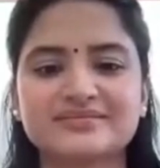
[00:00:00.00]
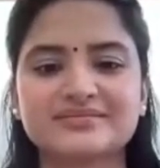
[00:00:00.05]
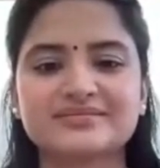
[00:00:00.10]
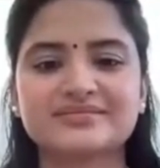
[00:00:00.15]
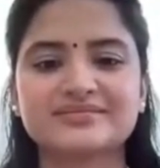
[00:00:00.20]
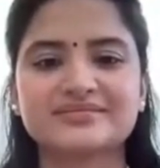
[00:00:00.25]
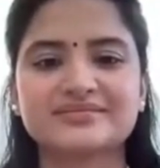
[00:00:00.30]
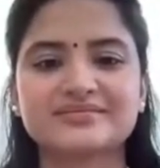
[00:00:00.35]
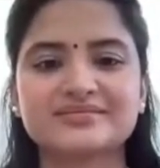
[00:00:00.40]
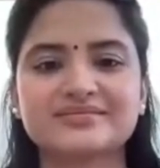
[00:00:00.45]

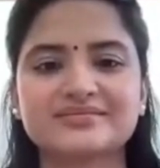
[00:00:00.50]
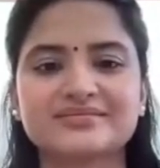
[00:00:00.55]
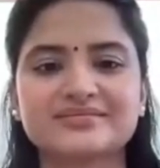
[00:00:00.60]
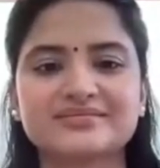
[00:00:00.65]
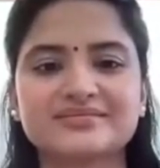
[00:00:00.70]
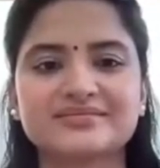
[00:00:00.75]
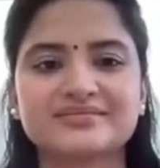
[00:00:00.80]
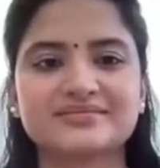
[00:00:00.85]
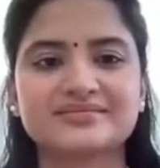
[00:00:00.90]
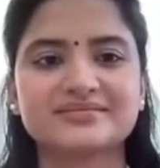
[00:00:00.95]

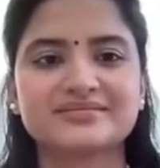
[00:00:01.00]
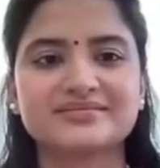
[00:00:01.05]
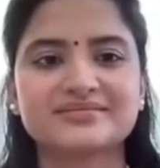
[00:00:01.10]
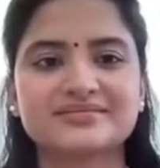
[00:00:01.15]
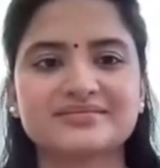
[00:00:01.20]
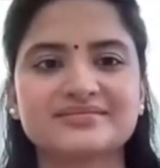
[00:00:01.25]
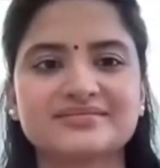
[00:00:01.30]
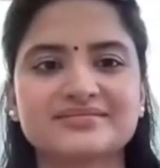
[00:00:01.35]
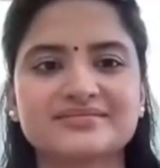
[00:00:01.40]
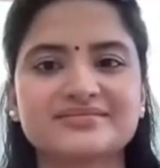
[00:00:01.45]

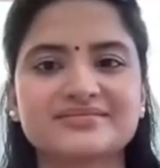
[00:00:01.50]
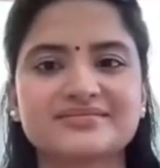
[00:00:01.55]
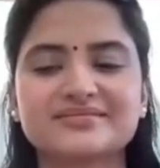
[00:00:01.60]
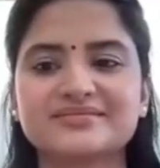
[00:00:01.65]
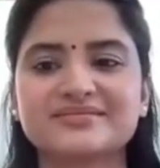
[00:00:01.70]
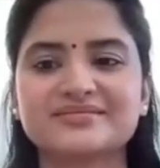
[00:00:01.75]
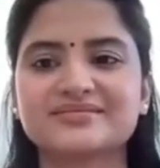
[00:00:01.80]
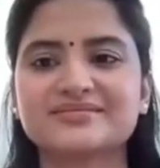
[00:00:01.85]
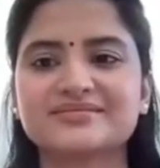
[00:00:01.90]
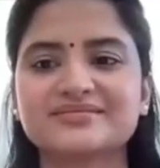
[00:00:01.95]

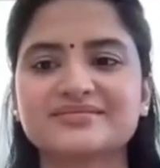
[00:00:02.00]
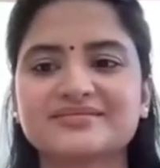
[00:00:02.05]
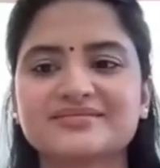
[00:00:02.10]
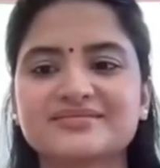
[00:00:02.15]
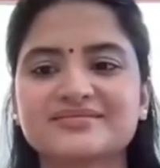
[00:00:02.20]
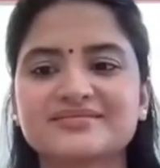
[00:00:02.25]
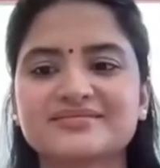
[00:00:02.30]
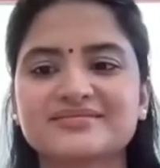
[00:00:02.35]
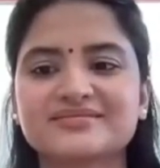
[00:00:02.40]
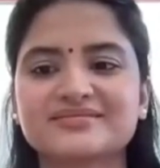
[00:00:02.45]

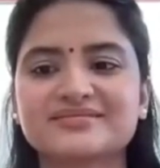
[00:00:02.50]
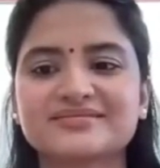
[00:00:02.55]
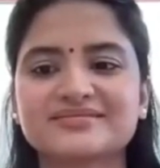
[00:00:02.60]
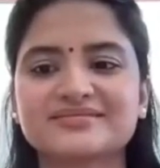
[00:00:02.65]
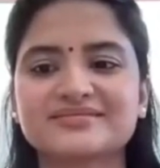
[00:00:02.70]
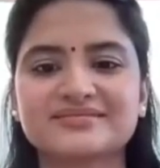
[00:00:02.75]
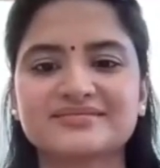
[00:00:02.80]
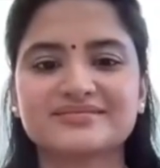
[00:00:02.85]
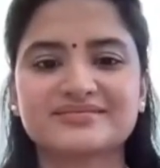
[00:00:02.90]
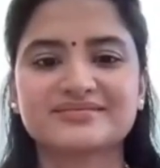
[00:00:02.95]

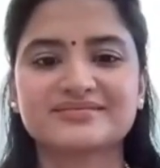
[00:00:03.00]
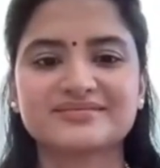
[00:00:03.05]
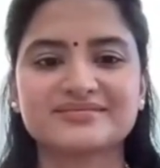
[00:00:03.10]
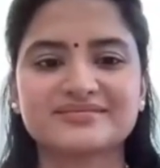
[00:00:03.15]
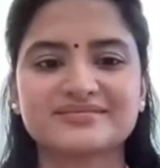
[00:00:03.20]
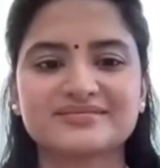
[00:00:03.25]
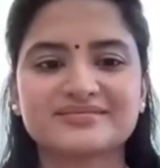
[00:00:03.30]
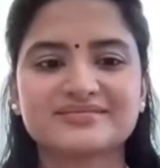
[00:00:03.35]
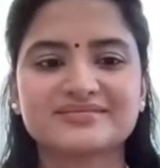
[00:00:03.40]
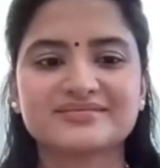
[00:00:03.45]

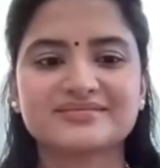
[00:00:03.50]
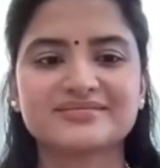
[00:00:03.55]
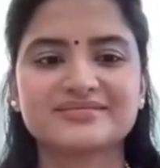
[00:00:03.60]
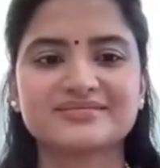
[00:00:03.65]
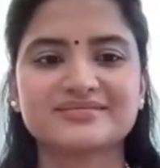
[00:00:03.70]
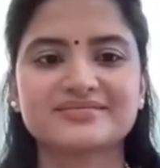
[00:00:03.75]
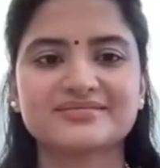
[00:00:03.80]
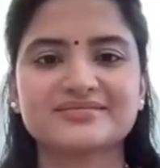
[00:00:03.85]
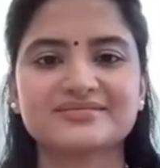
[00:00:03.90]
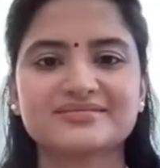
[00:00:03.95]

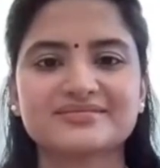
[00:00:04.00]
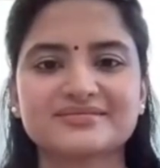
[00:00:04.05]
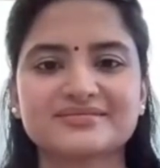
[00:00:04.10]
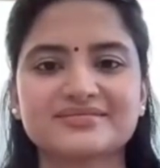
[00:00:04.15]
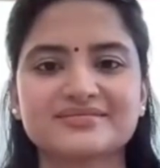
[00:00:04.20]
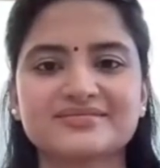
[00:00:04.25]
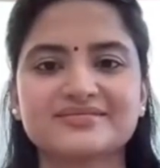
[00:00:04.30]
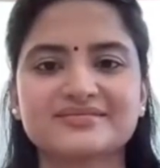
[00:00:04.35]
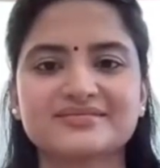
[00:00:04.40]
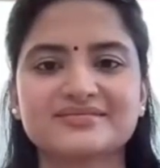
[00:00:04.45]

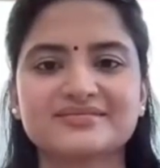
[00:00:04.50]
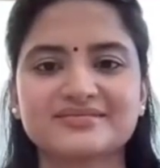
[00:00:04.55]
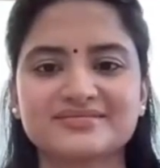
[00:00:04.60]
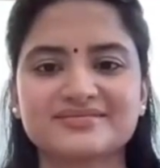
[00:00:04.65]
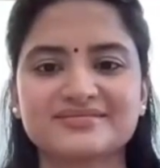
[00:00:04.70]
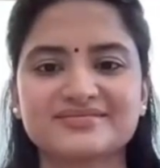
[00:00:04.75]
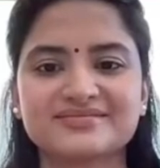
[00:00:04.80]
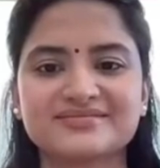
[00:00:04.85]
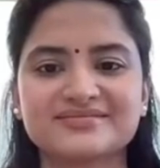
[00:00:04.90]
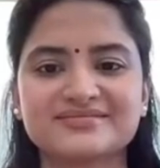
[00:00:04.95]

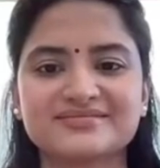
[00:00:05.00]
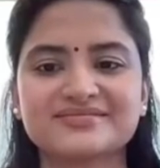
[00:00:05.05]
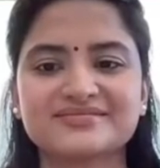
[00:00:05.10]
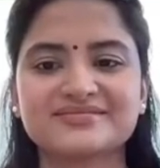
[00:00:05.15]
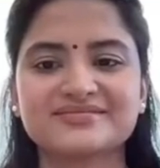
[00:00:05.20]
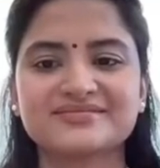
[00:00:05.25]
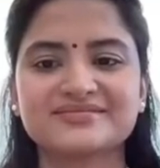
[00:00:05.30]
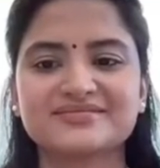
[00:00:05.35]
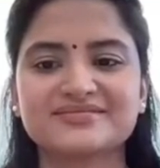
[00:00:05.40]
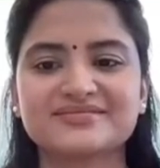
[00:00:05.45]

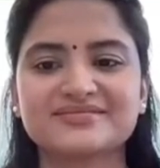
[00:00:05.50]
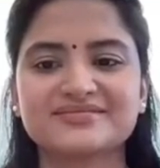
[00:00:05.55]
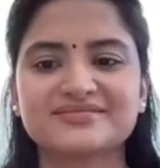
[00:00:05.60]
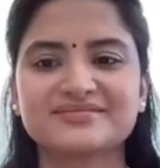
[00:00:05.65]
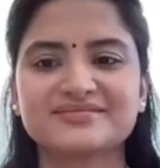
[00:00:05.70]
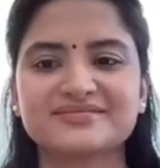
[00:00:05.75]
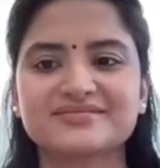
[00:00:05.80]
(not speaking)